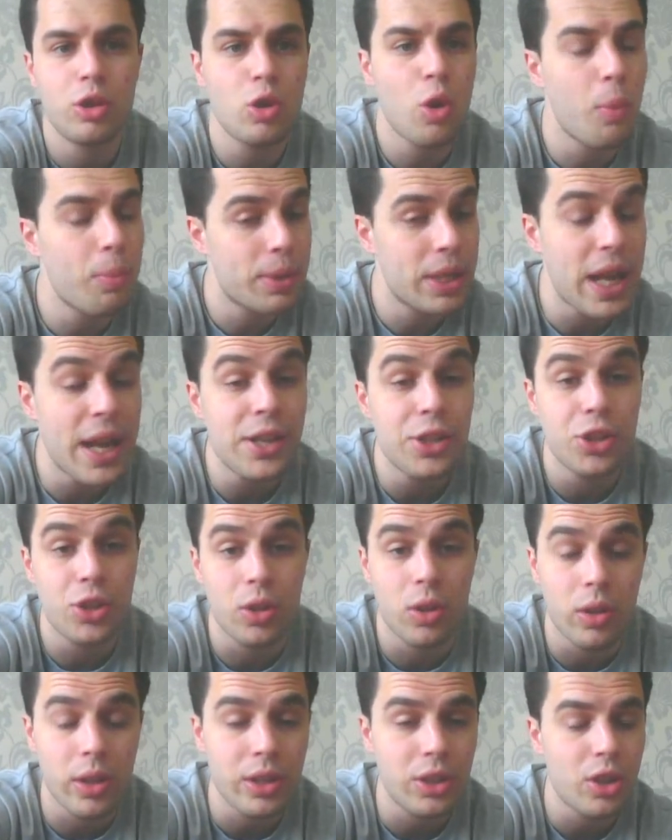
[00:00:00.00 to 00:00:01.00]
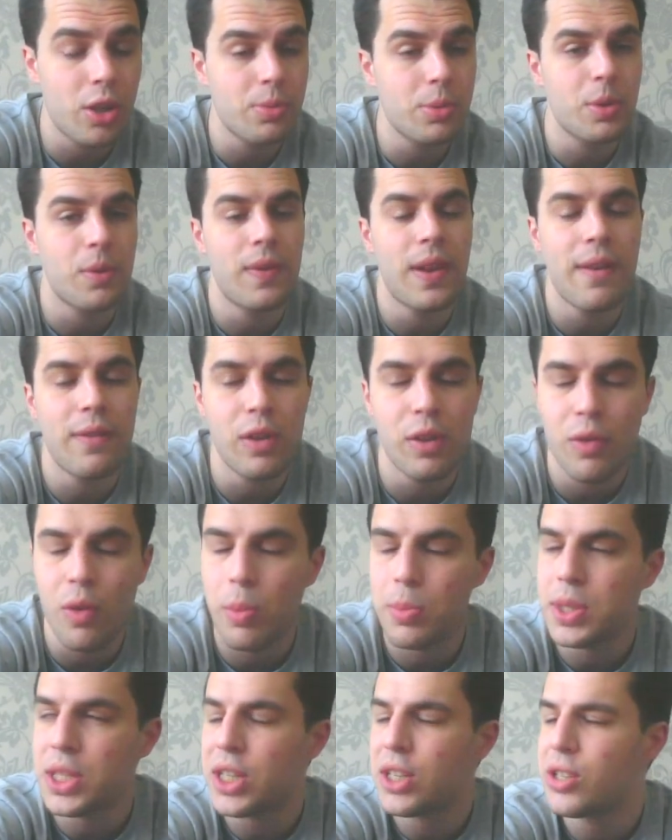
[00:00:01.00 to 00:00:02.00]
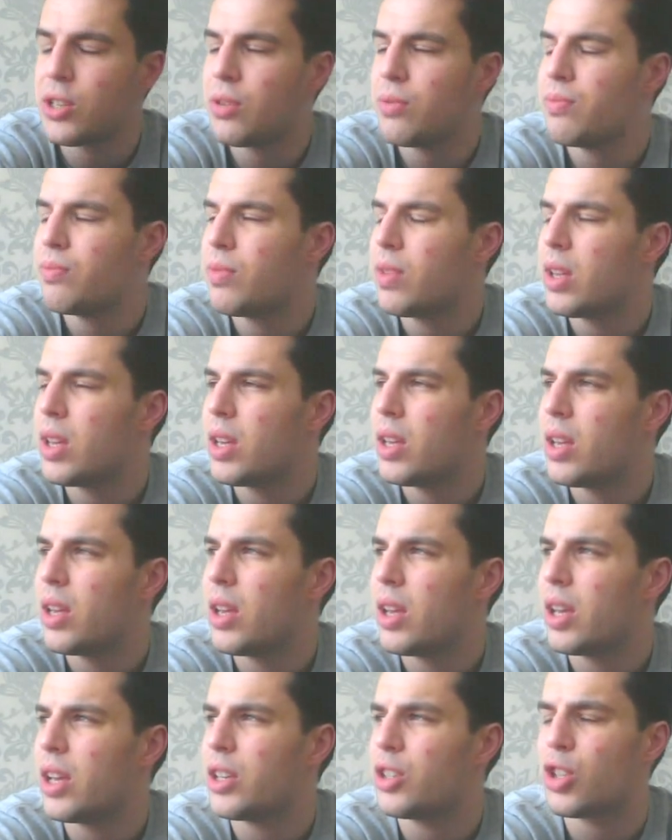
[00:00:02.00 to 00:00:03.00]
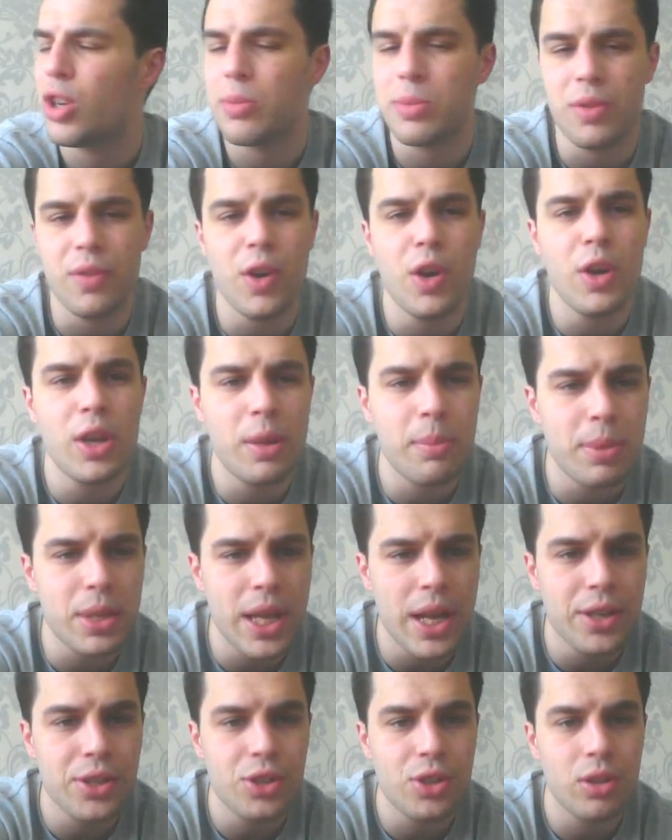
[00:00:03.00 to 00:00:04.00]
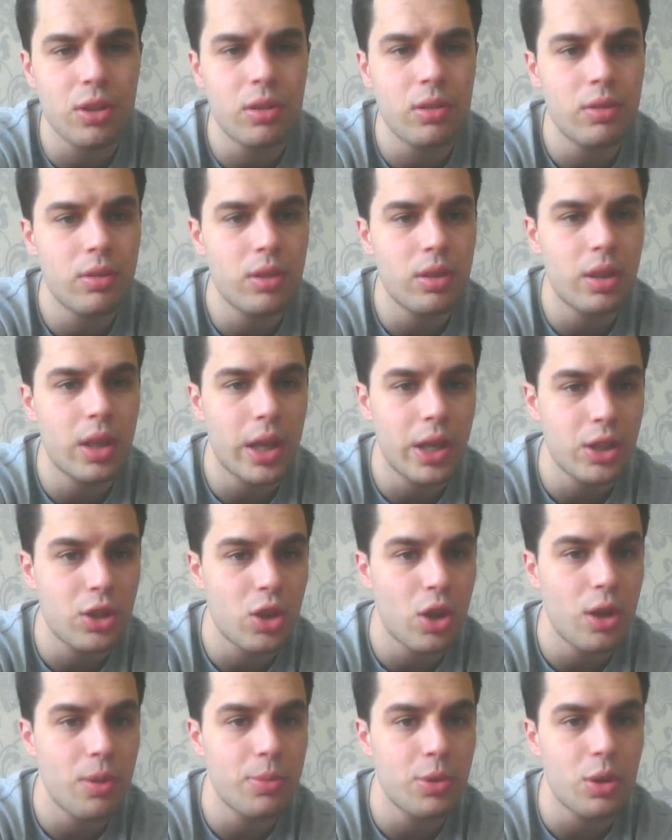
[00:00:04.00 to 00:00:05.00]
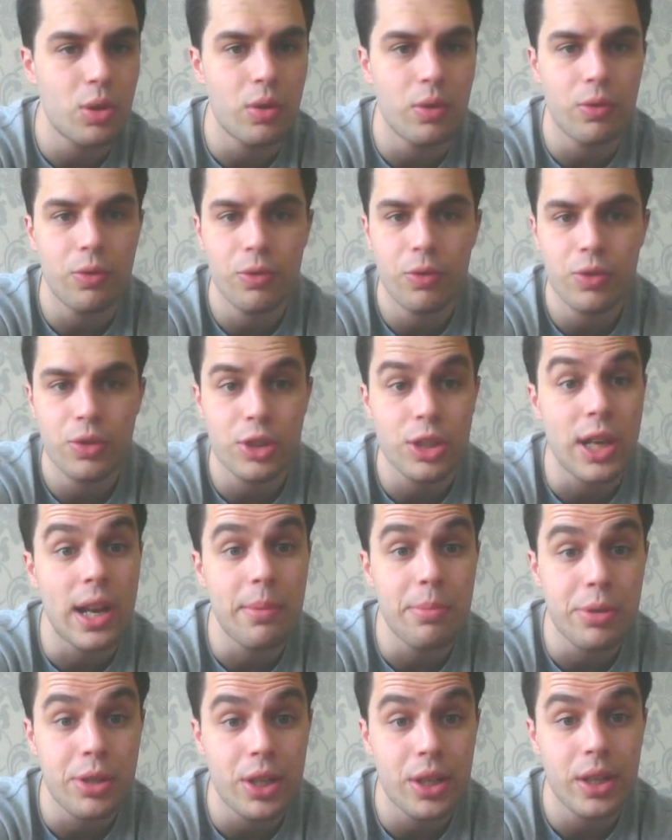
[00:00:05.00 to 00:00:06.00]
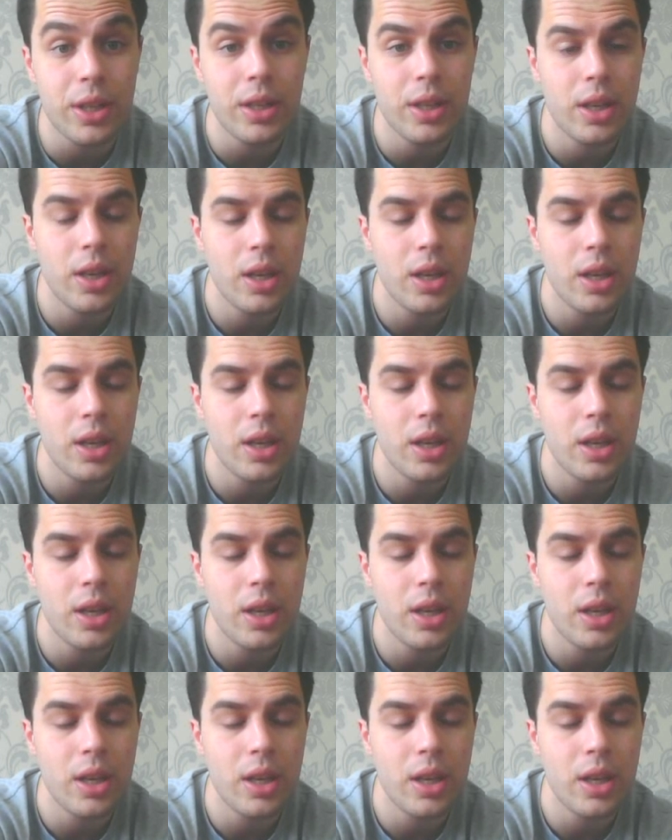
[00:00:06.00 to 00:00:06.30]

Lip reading: top potential in terms of level of opposition, in terms of earning potential, in terms of celebrity,